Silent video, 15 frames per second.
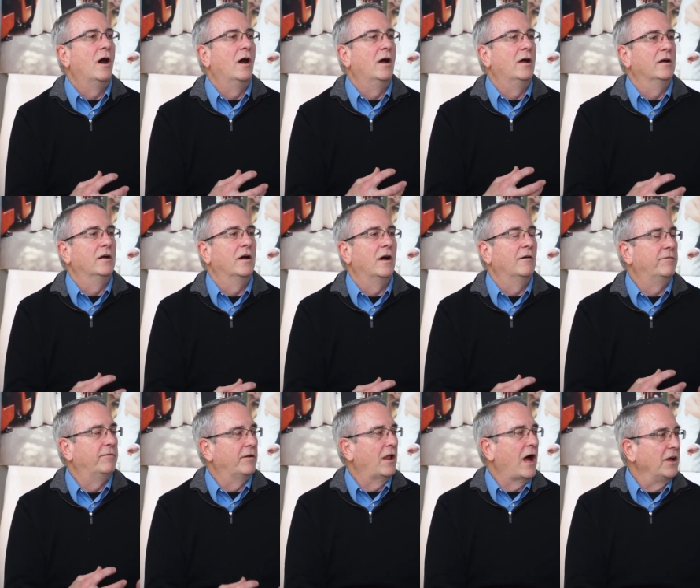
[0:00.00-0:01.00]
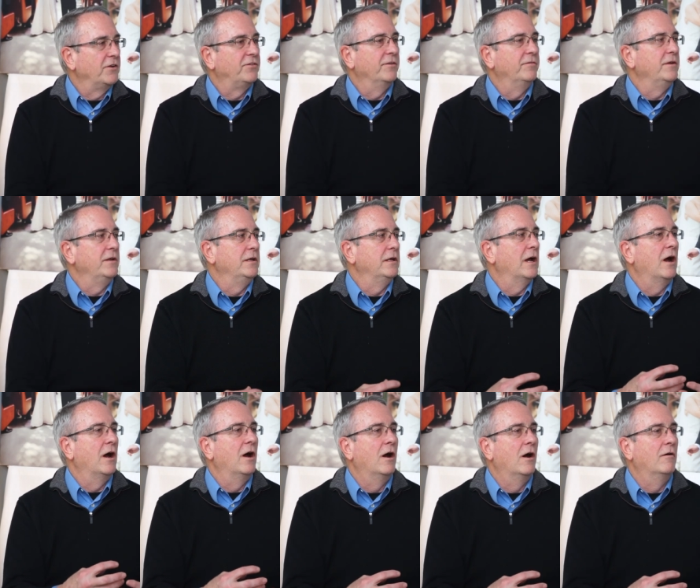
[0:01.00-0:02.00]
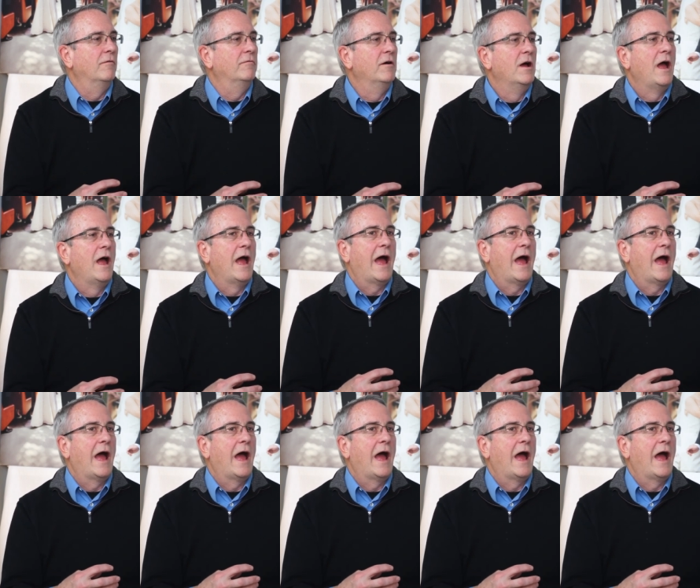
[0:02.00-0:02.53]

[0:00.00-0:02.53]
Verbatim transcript: uh, a philosophy of